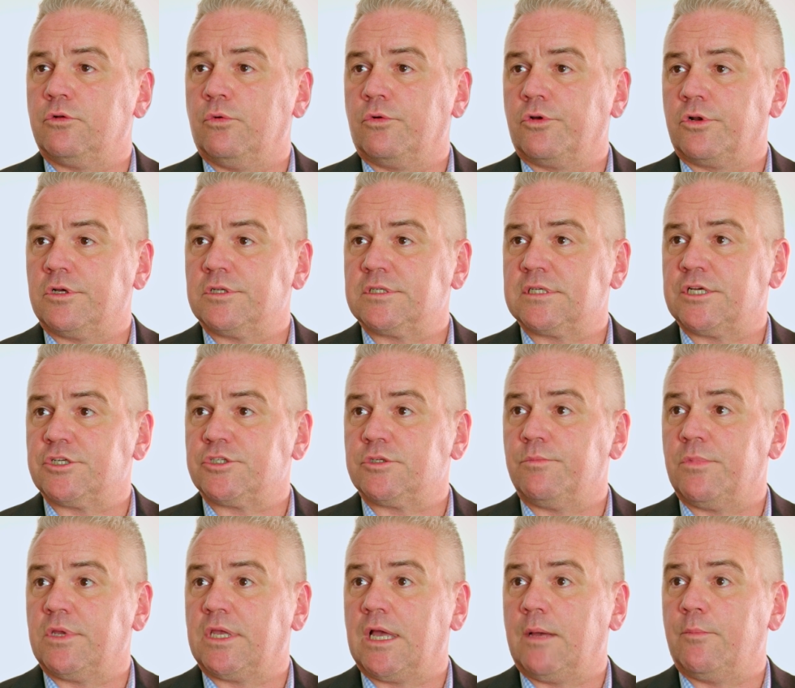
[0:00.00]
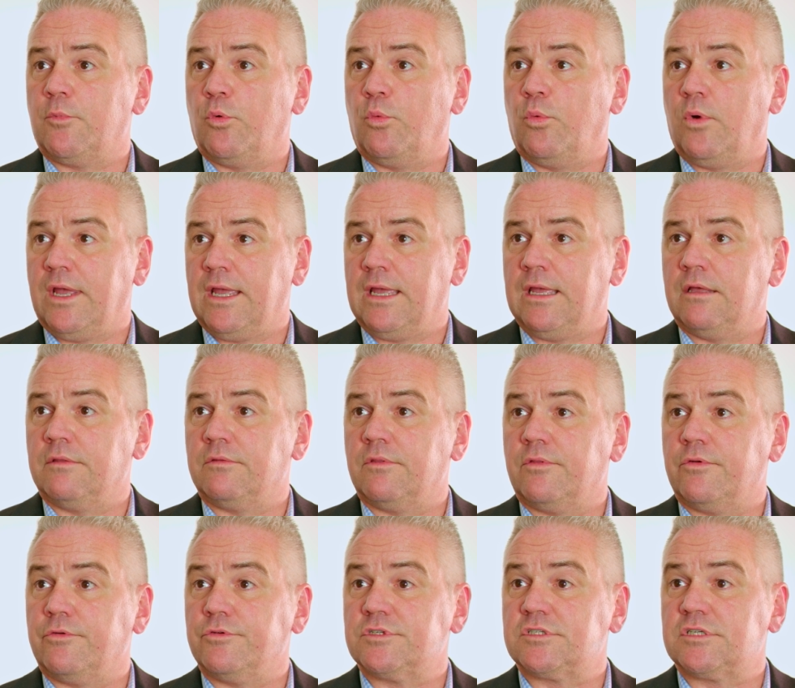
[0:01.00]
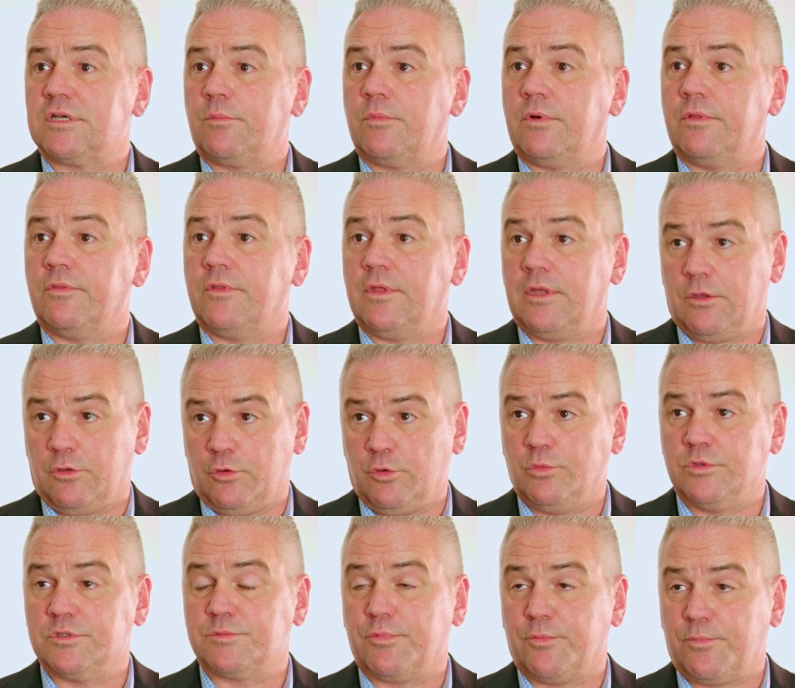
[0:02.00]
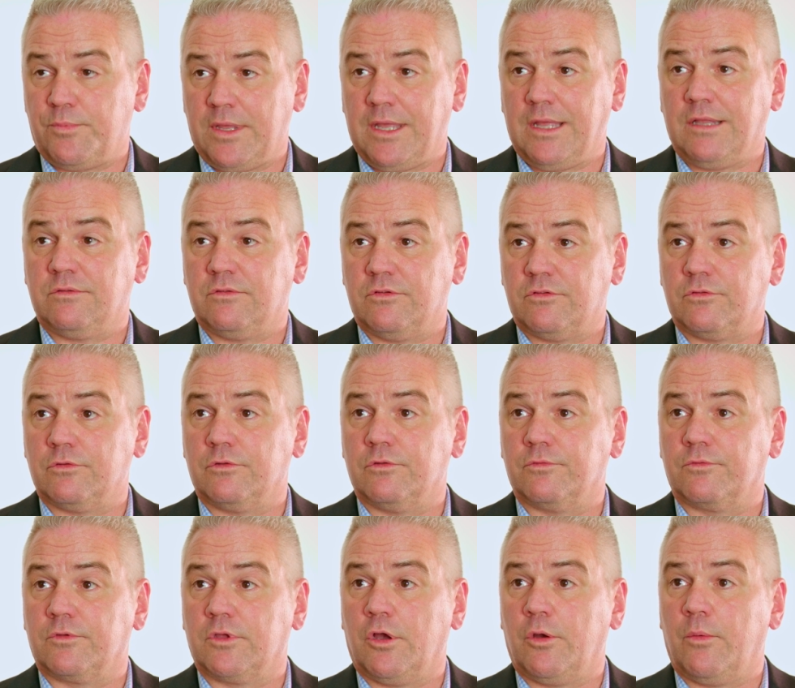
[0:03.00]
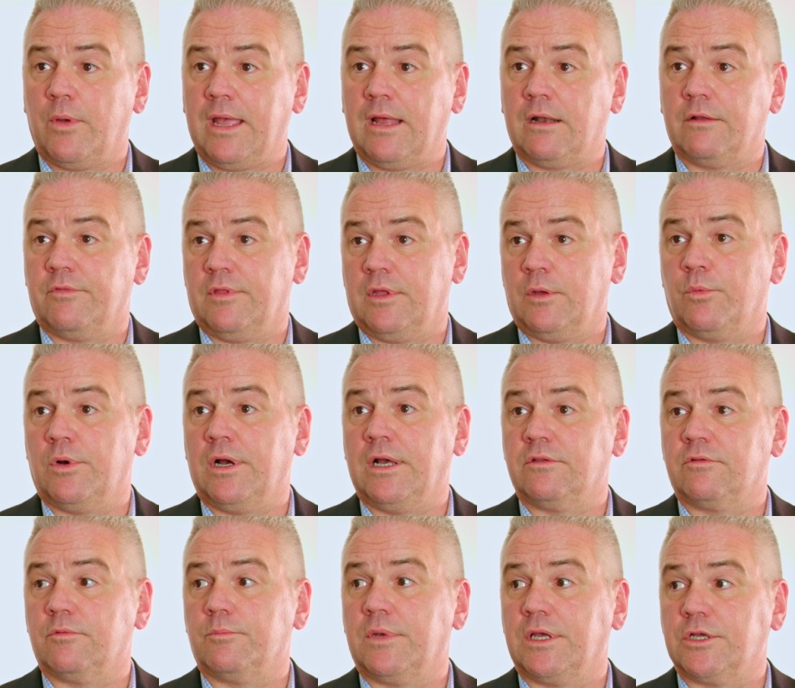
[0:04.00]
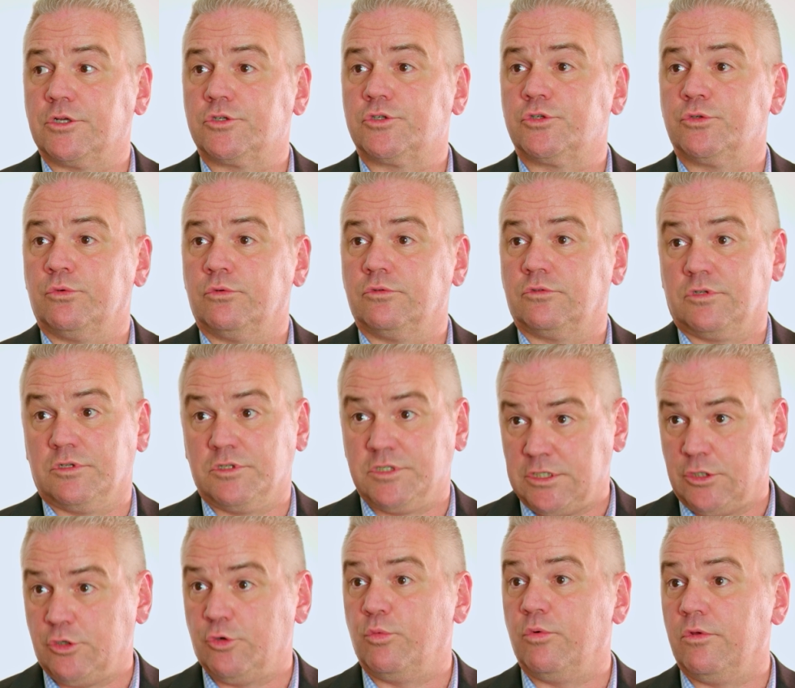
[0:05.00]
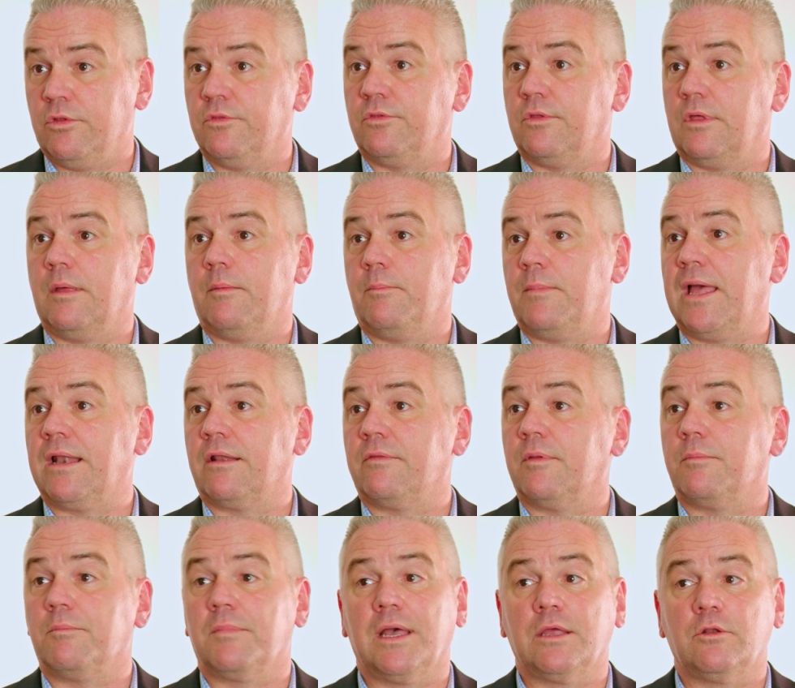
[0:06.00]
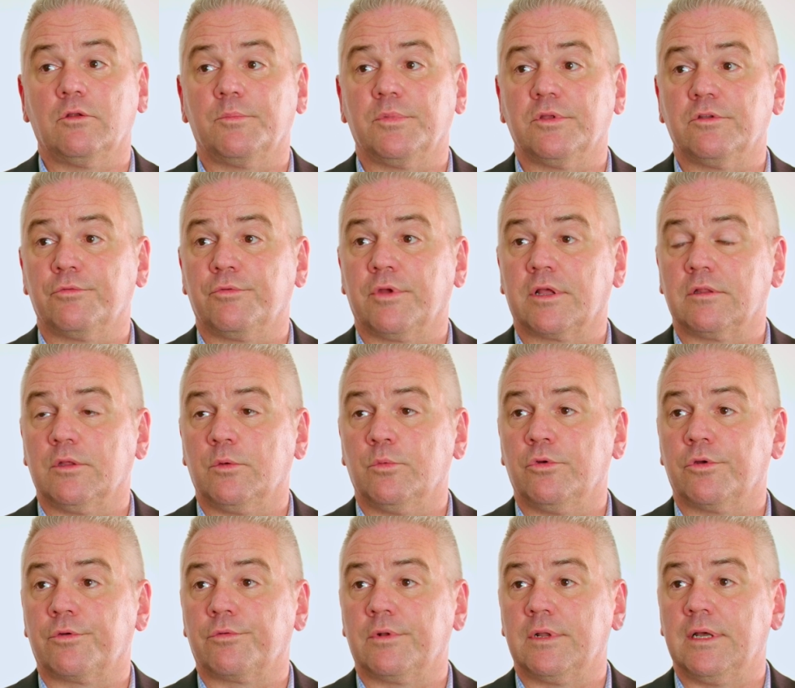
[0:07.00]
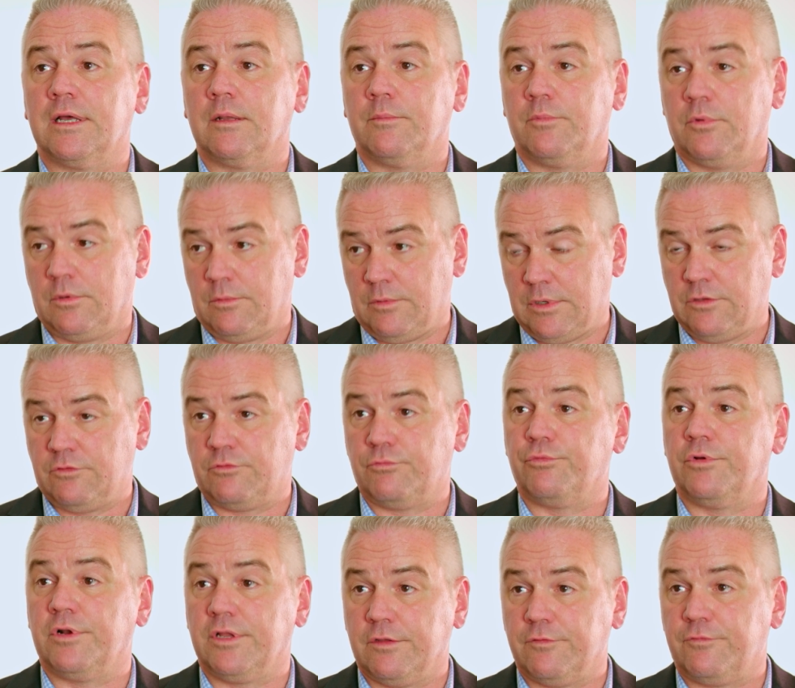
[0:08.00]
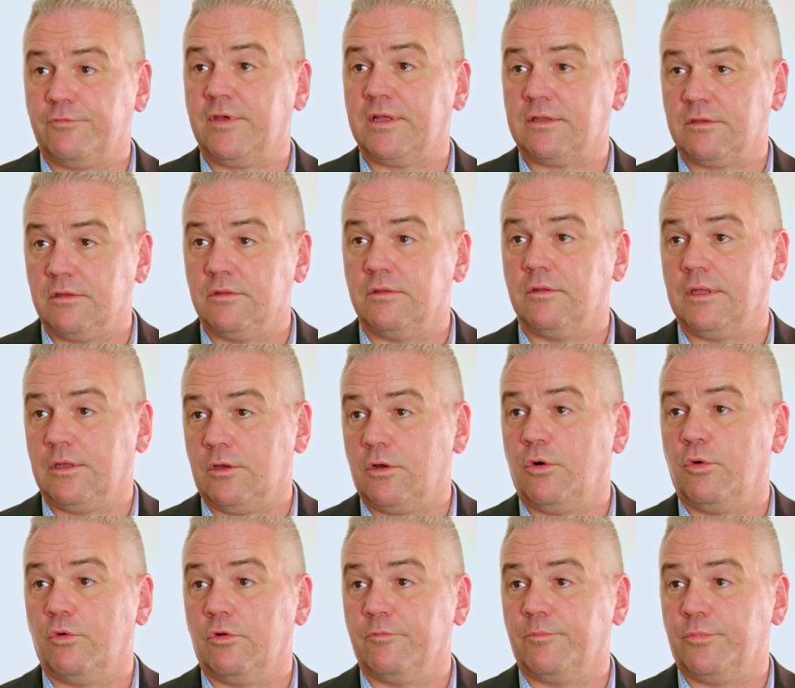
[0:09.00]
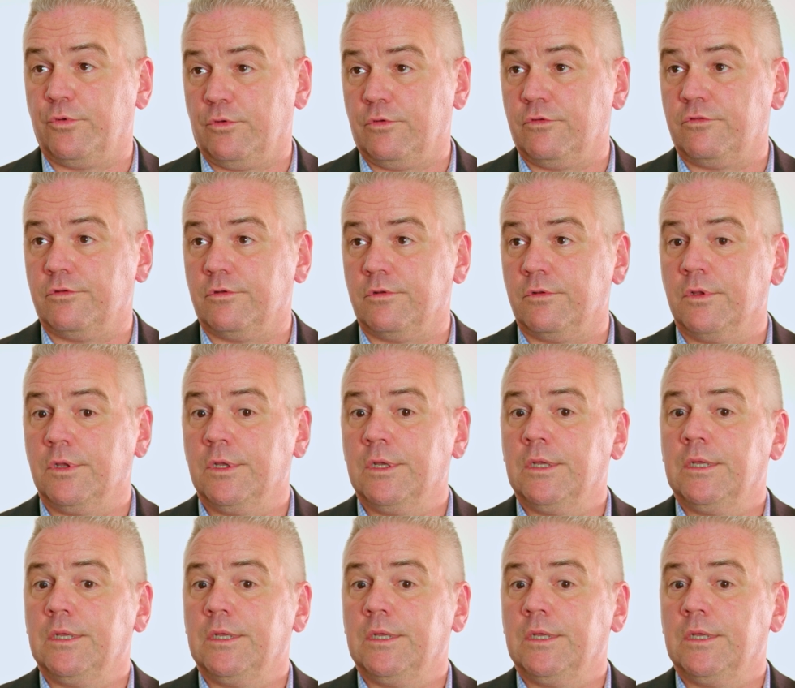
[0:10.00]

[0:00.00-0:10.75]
and organisation become aware that there is someone there who is prepared to sort of go out of their way to make sure to deal with a matter that may not be directly work related but it's really affecting the whole of person,